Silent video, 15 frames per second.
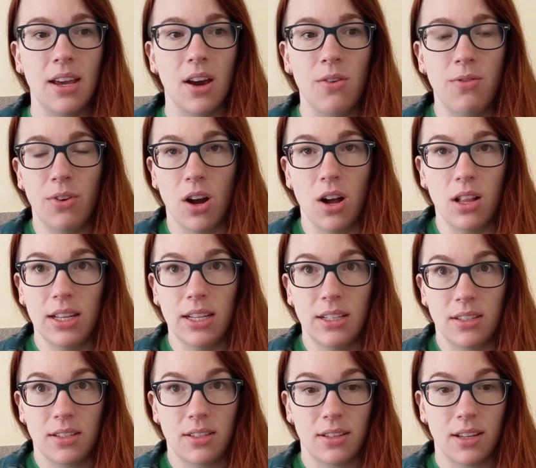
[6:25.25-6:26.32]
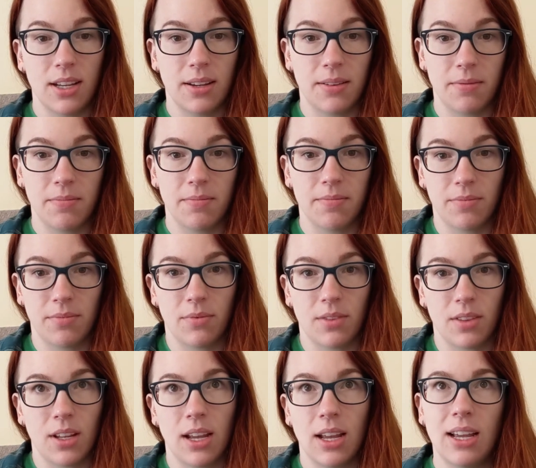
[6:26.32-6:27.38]
Overall, it's like,
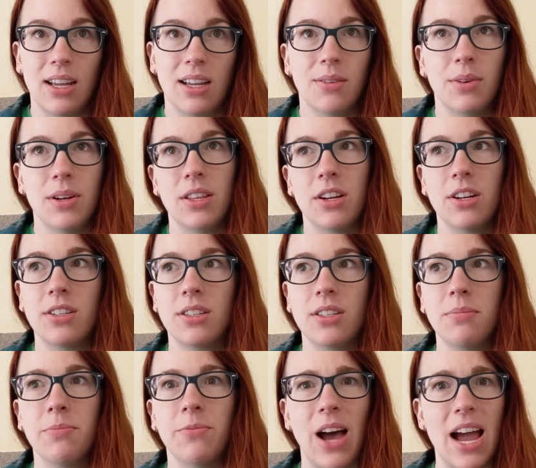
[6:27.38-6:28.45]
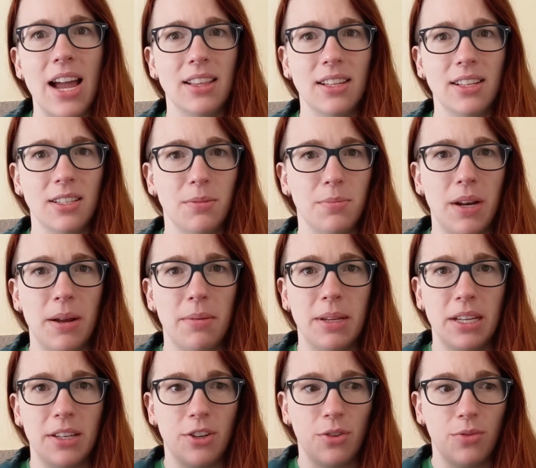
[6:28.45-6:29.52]
well, there's some violence, but I
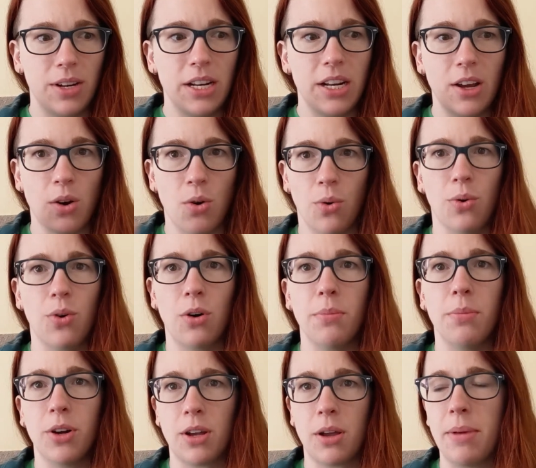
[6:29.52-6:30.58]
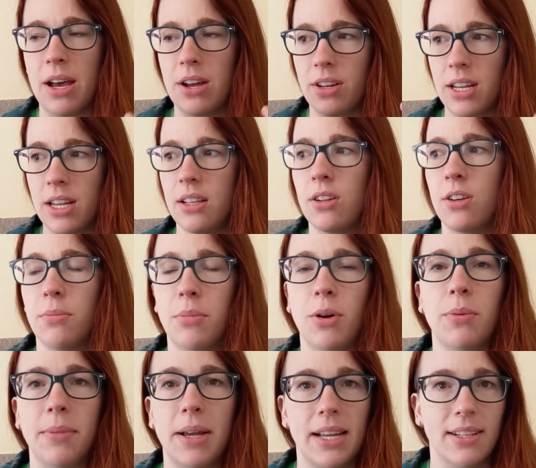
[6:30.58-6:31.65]
mean, you're reading a horror book about killer
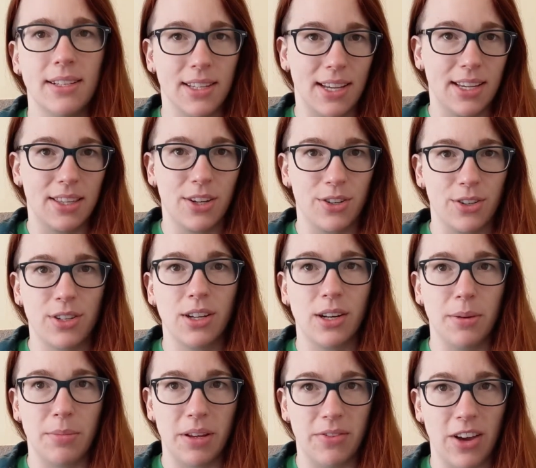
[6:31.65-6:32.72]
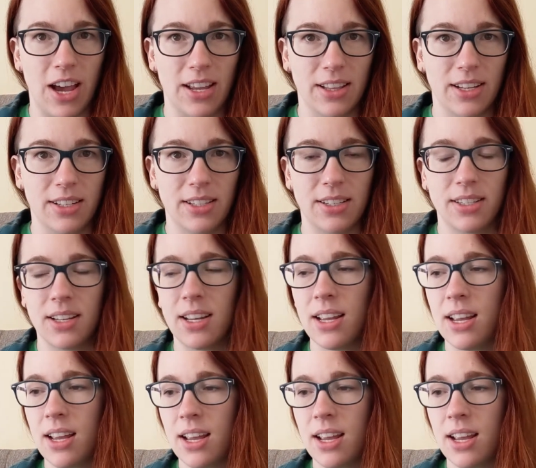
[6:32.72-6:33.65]
mermaids. Like, there's gonna be violence.